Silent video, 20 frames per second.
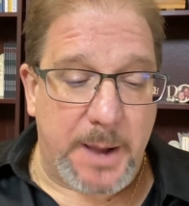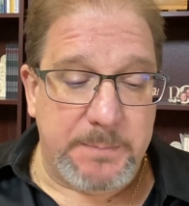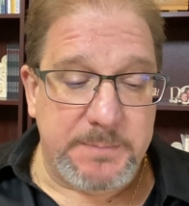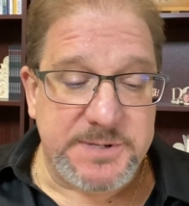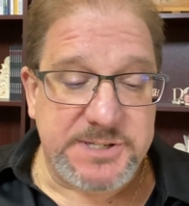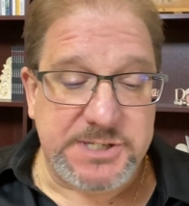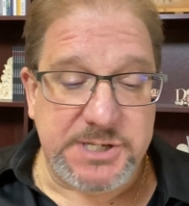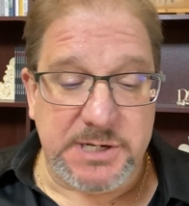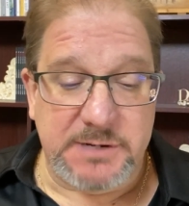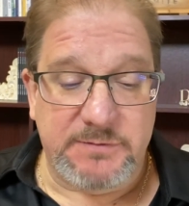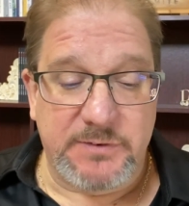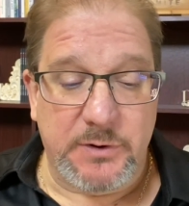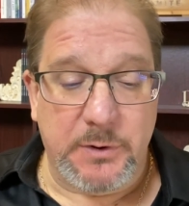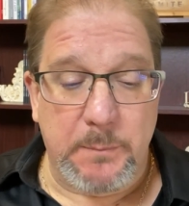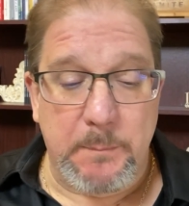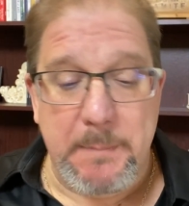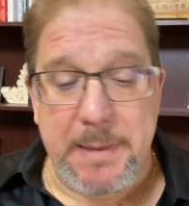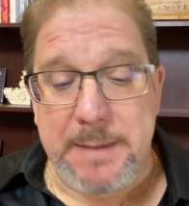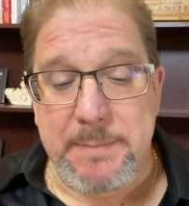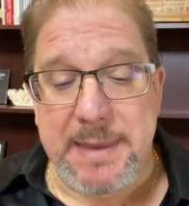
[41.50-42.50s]

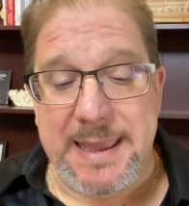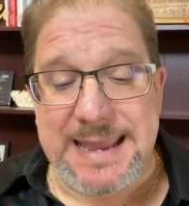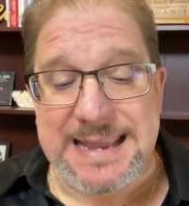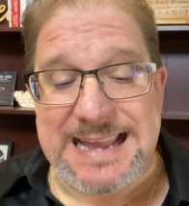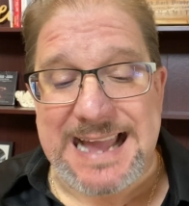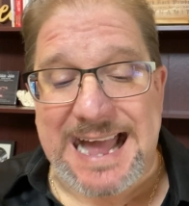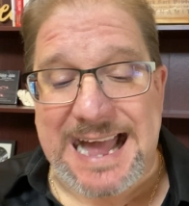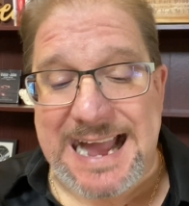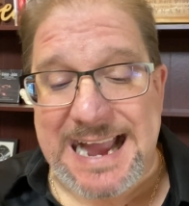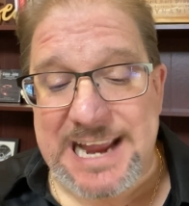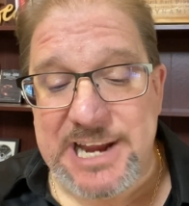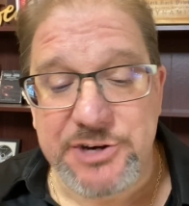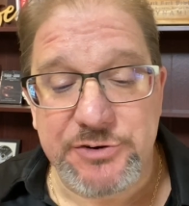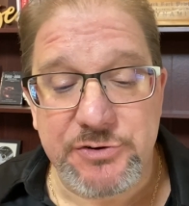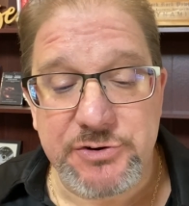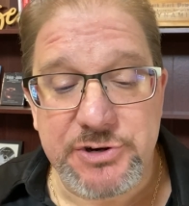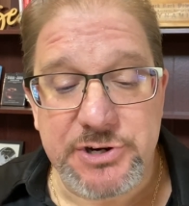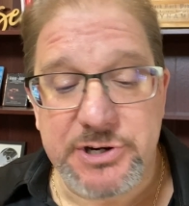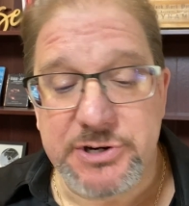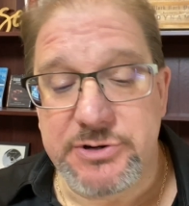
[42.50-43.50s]
Silver may make
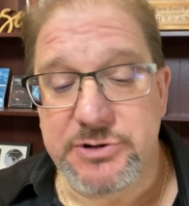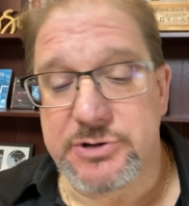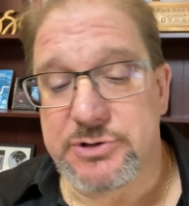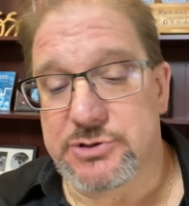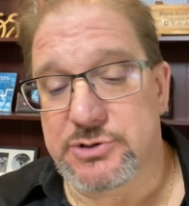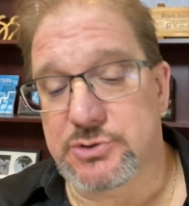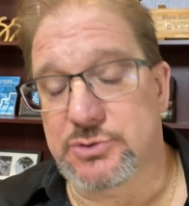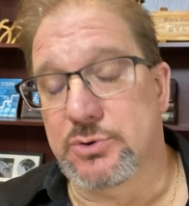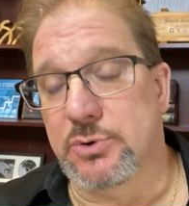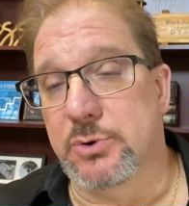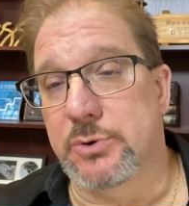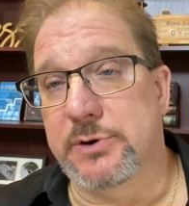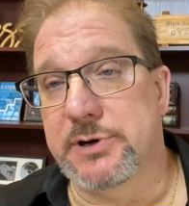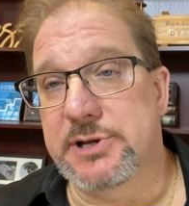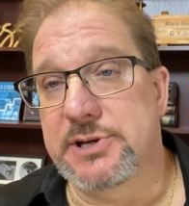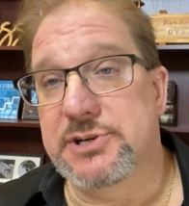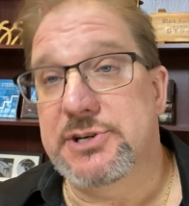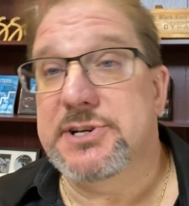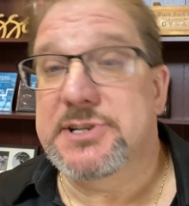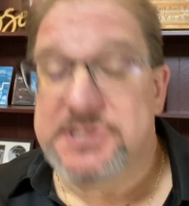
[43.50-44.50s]
hydrogen
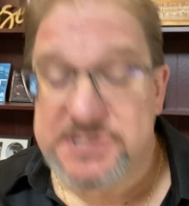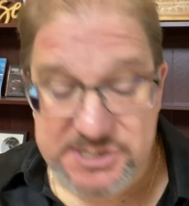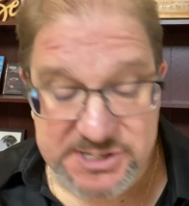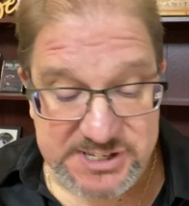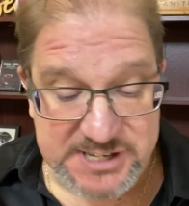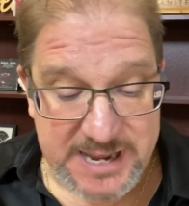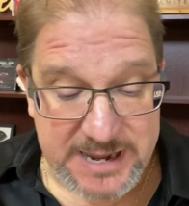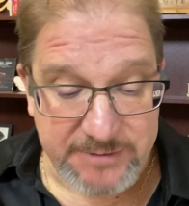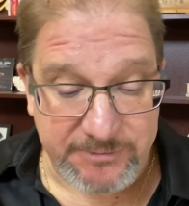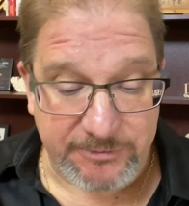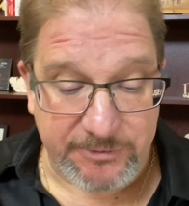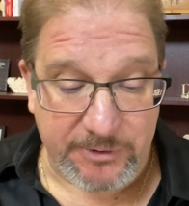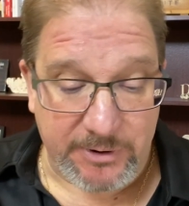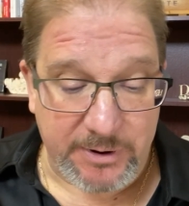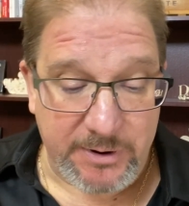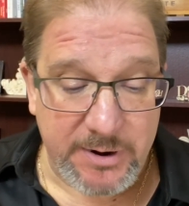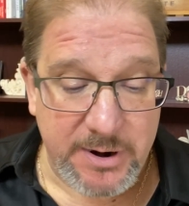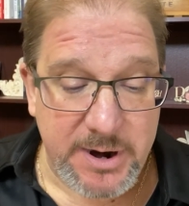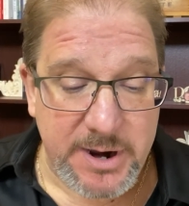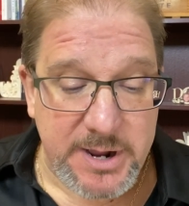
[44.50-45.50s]
storage
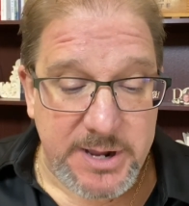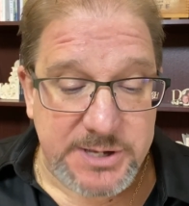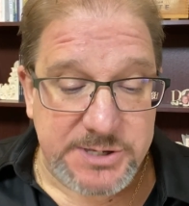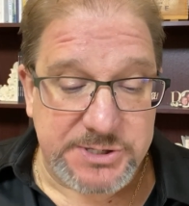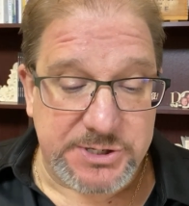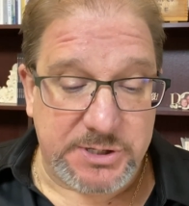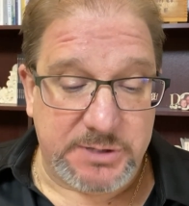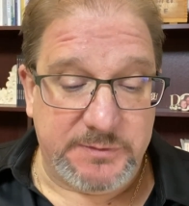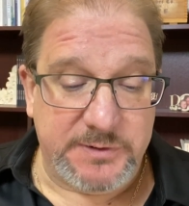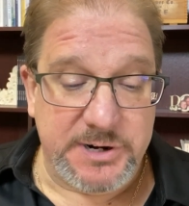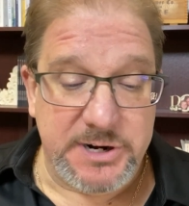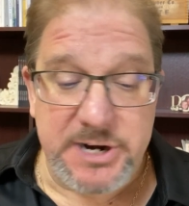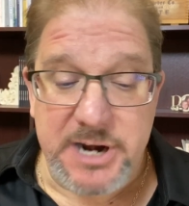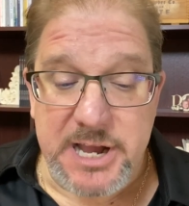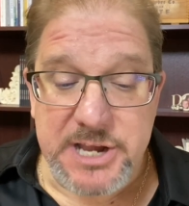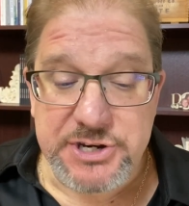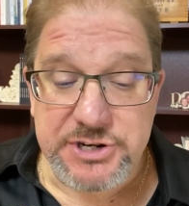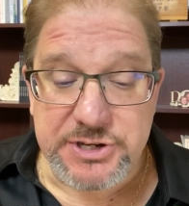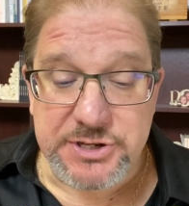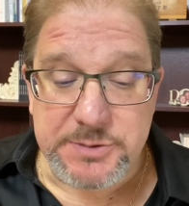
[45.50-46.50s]
safer. Silver
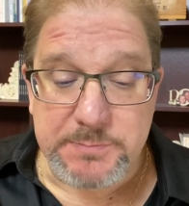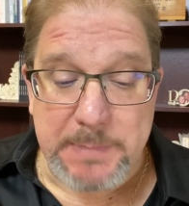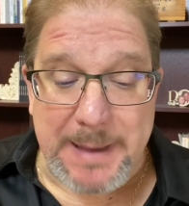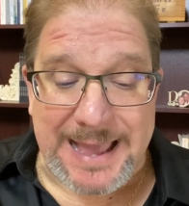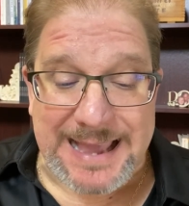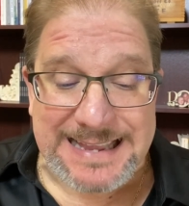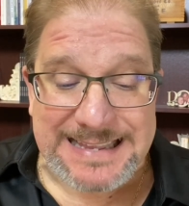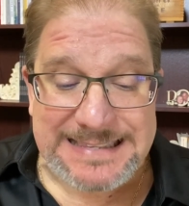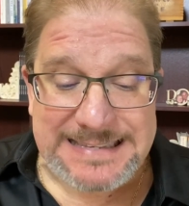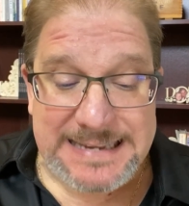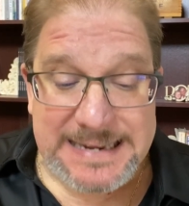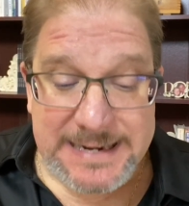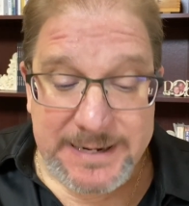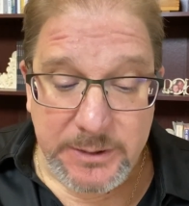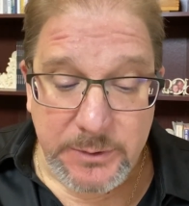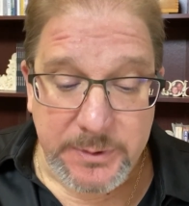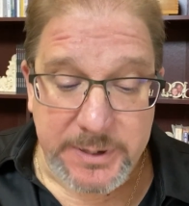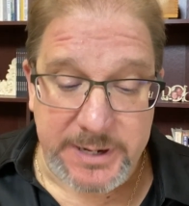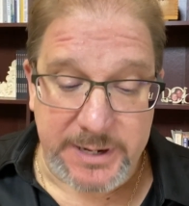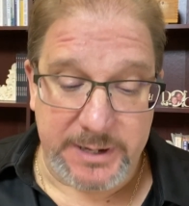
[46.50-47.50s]
nudges
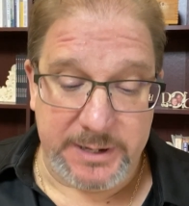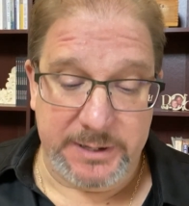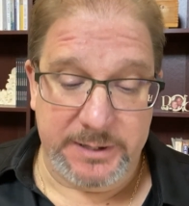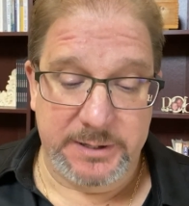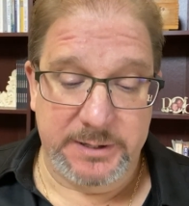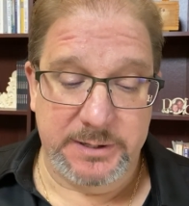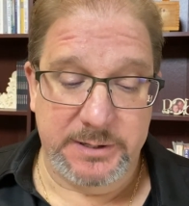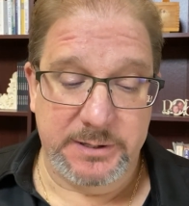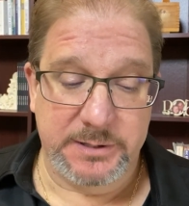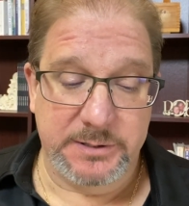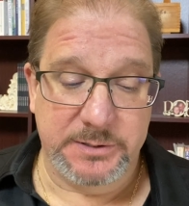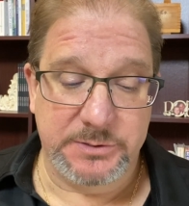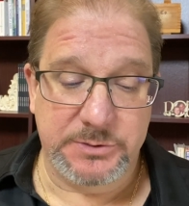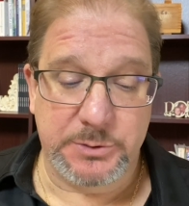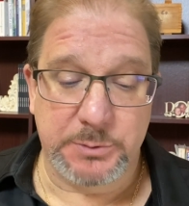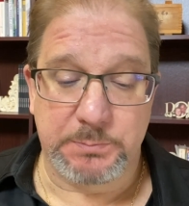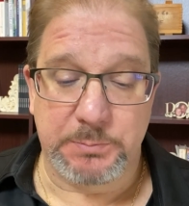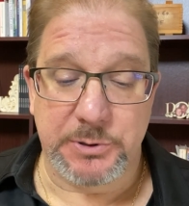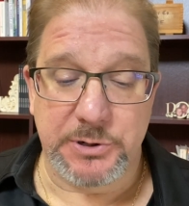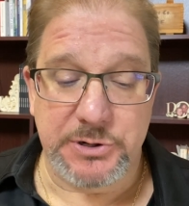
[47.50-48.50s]
bacteria
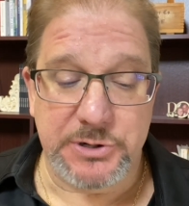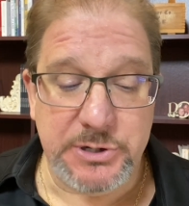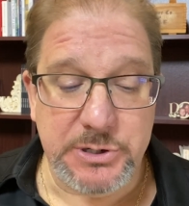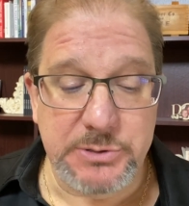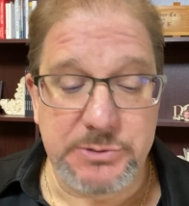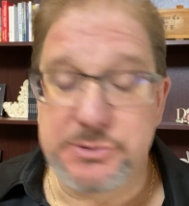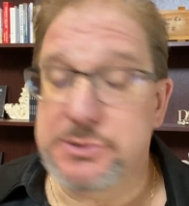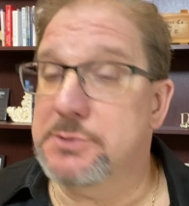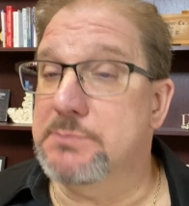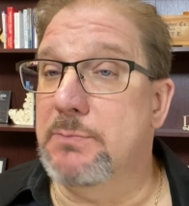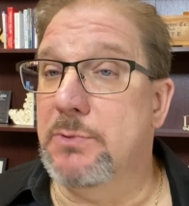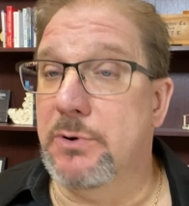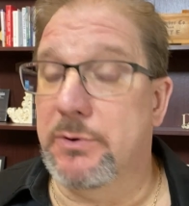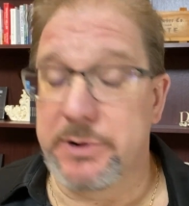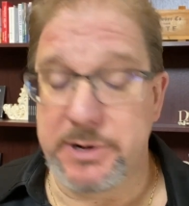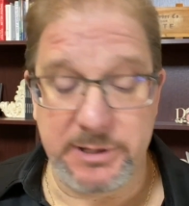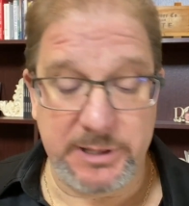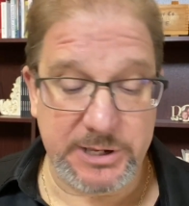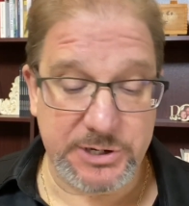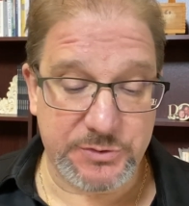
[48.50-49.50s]
to produce
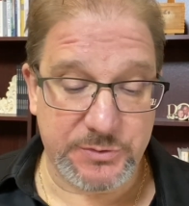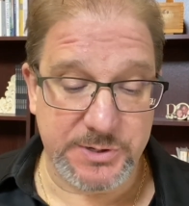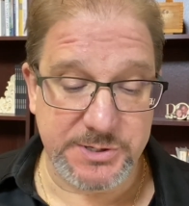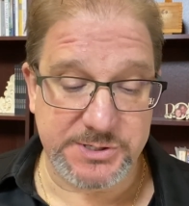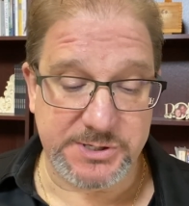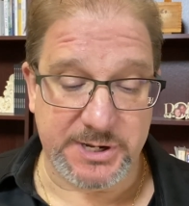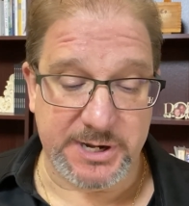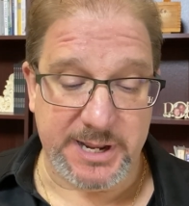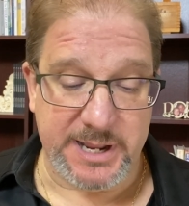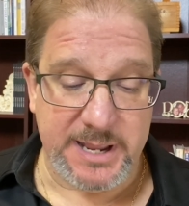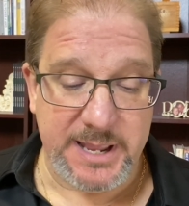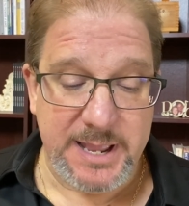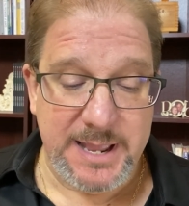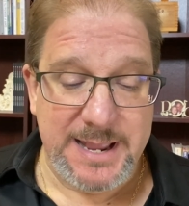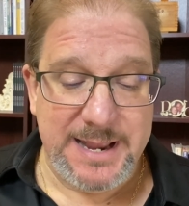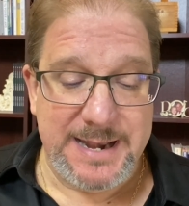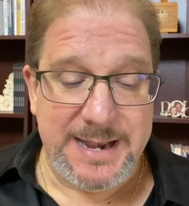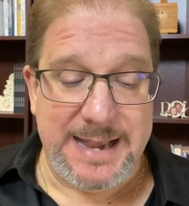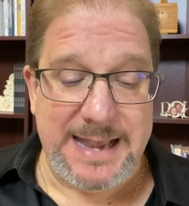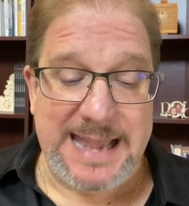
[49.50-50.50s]
more electricity.
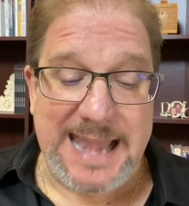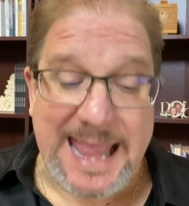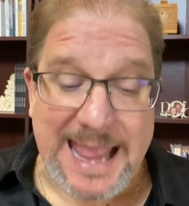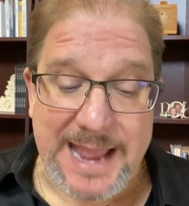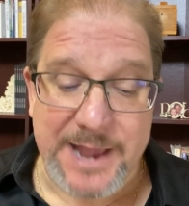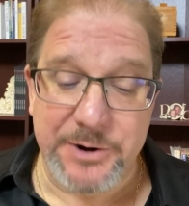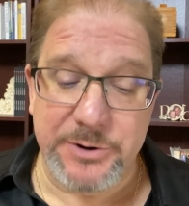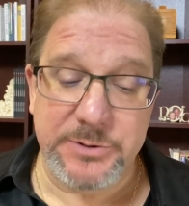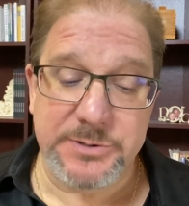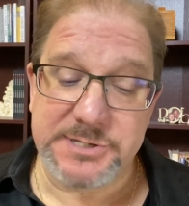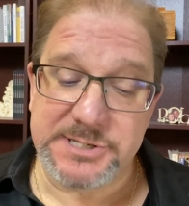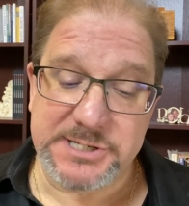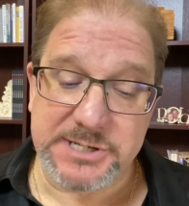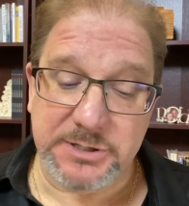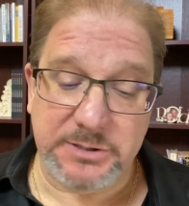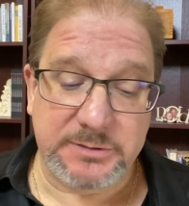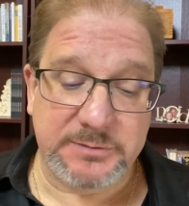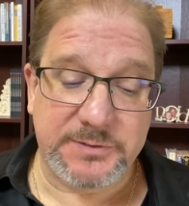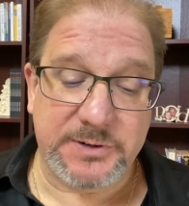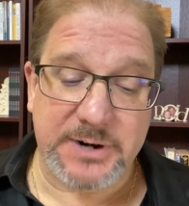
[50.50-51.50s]
Nano
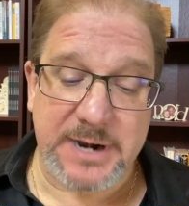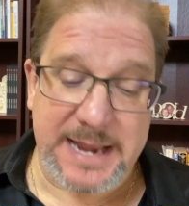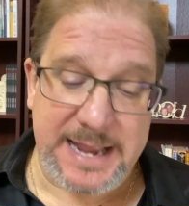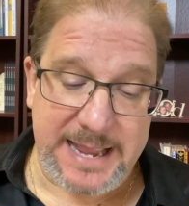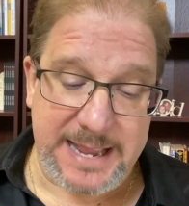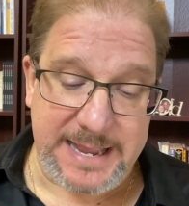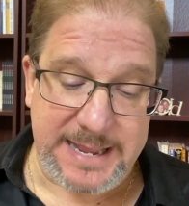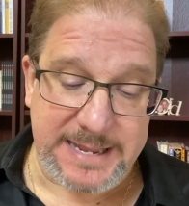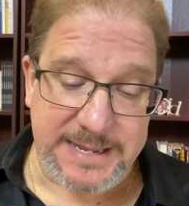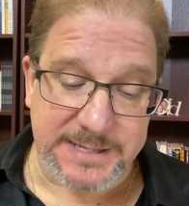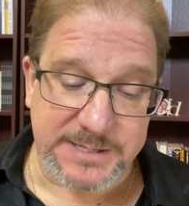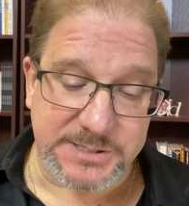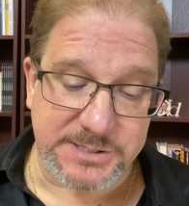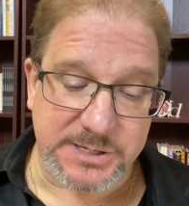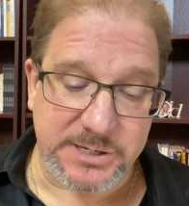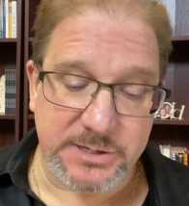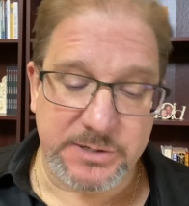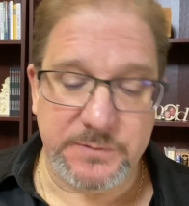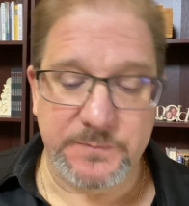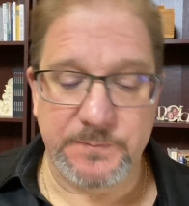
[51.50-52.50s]
silver aids